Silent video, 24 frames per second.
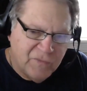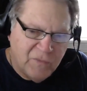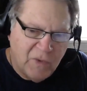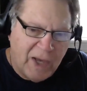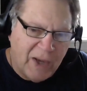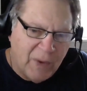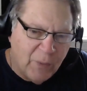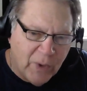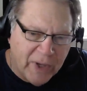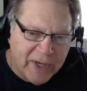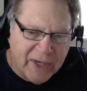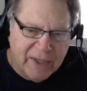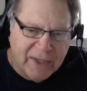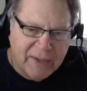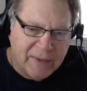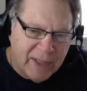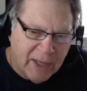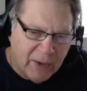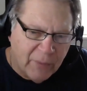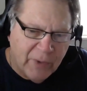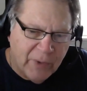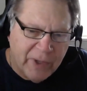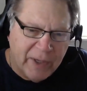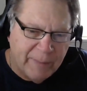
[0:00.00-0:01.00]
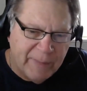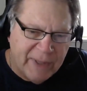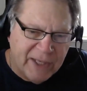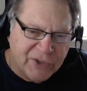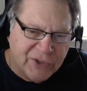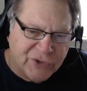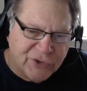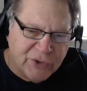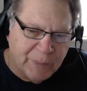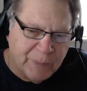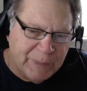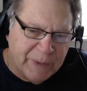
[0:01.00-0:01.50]
I want to
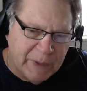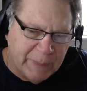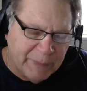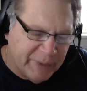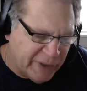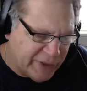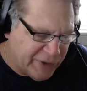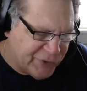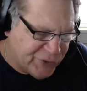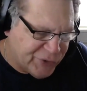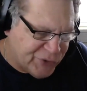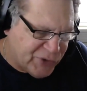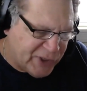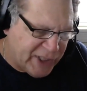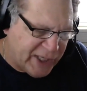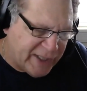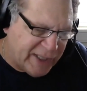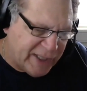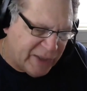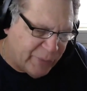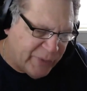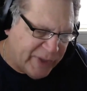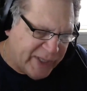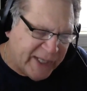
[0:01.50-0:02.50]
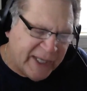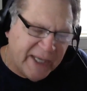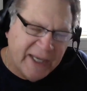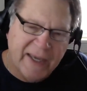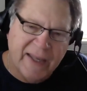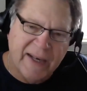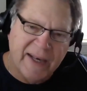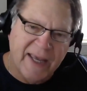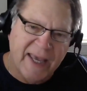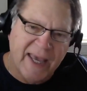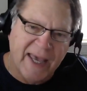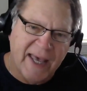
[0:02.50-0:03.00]
make sure people understand that we
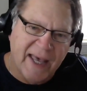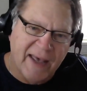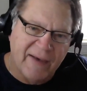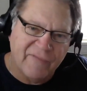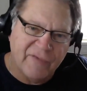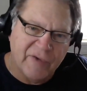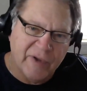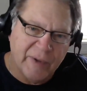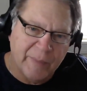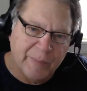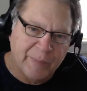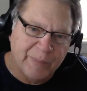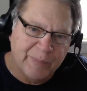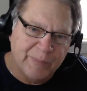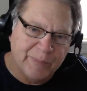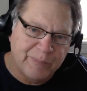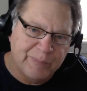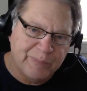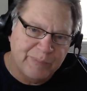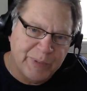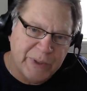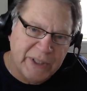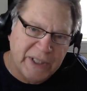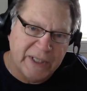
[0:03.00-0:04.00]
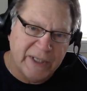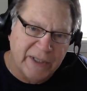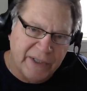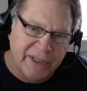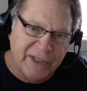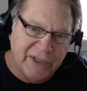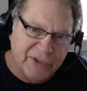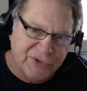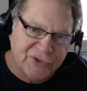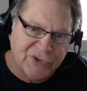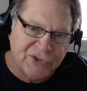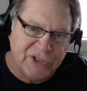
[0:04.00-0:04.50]
can have a
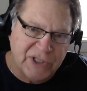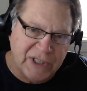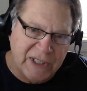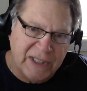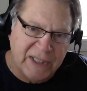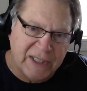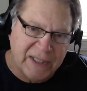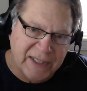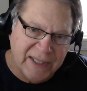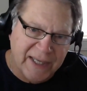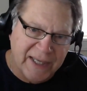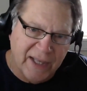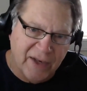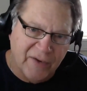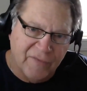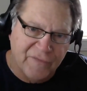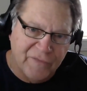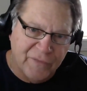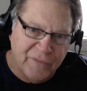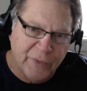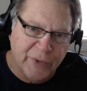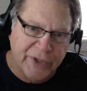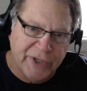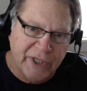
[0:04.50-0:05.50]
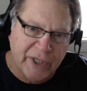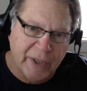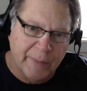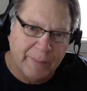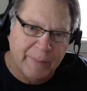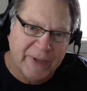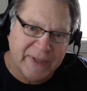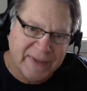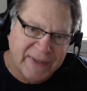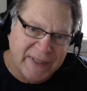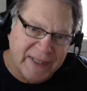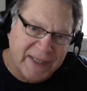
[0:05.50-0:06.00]
PLLC in California,
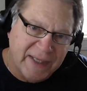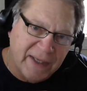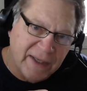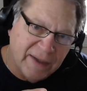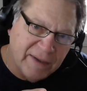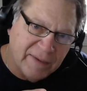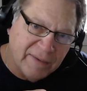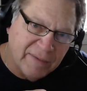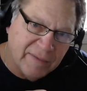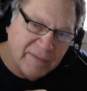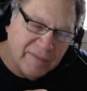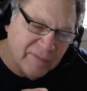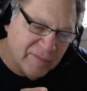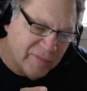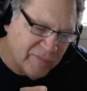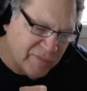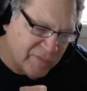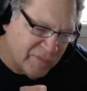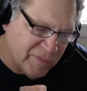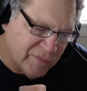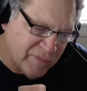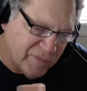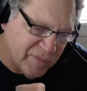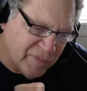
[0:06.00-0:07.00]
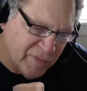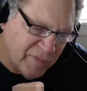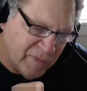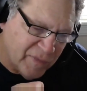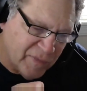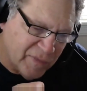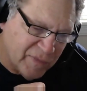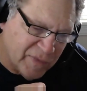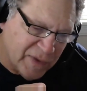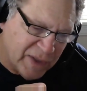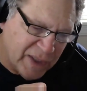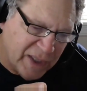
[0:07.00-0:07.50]
but the
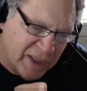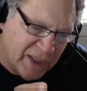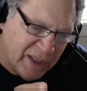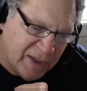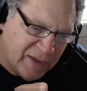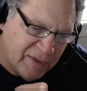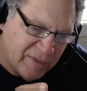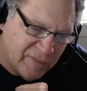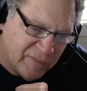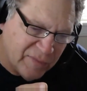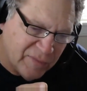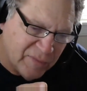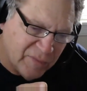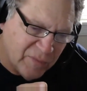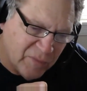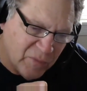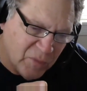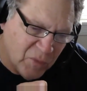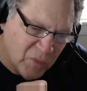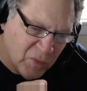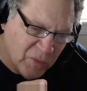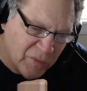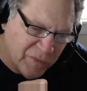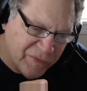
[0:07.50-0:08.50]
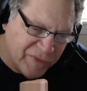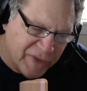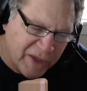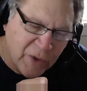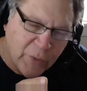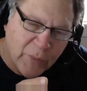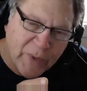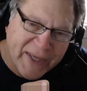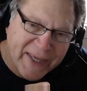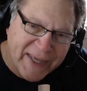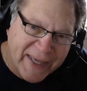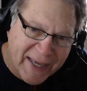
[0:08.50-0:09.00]

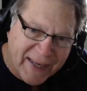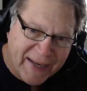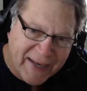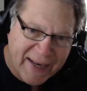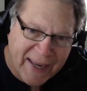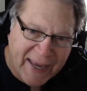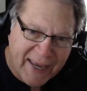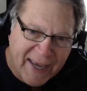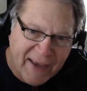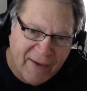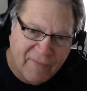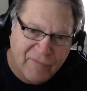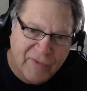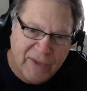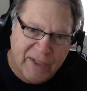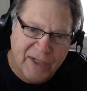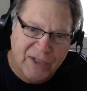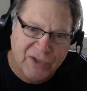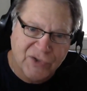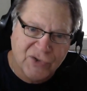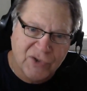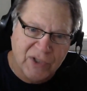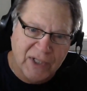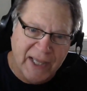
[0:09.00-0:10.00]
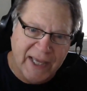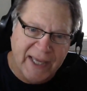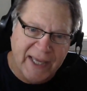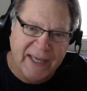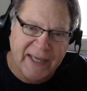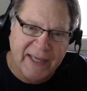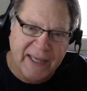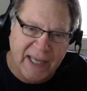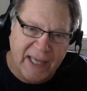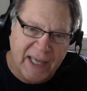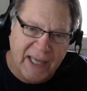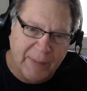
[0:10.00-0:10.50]
thing we can have that is
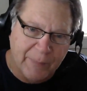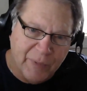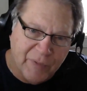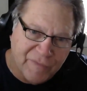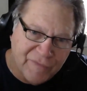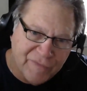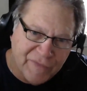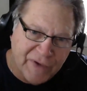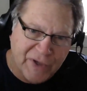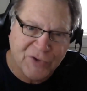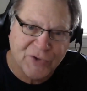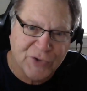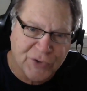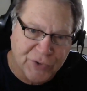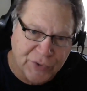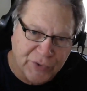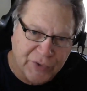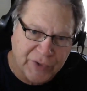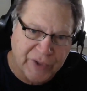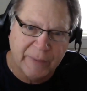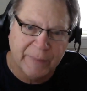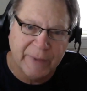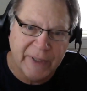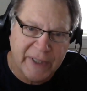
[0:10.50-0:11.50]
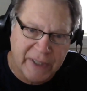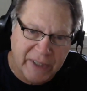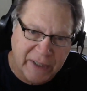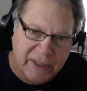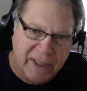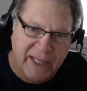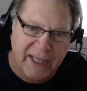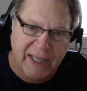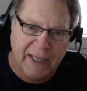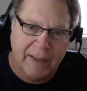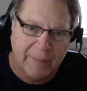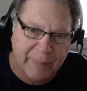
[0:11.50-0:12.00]
like a professional limited
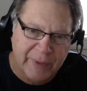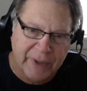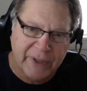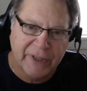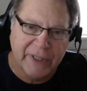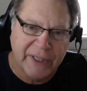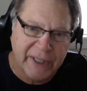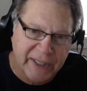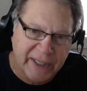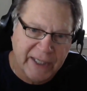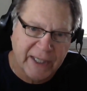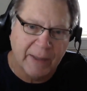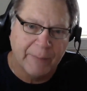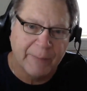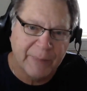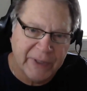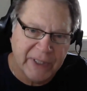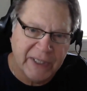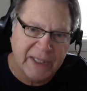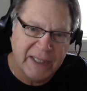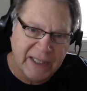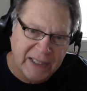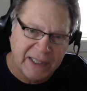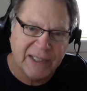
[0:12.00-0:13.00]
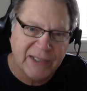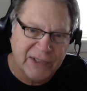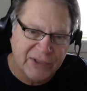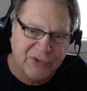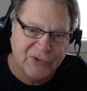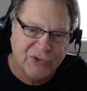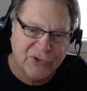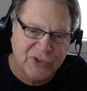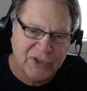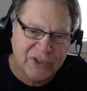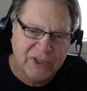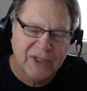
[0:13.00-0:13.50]
liability company
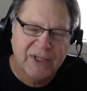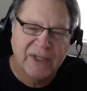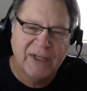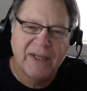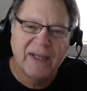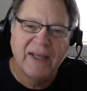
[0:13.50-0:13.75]
is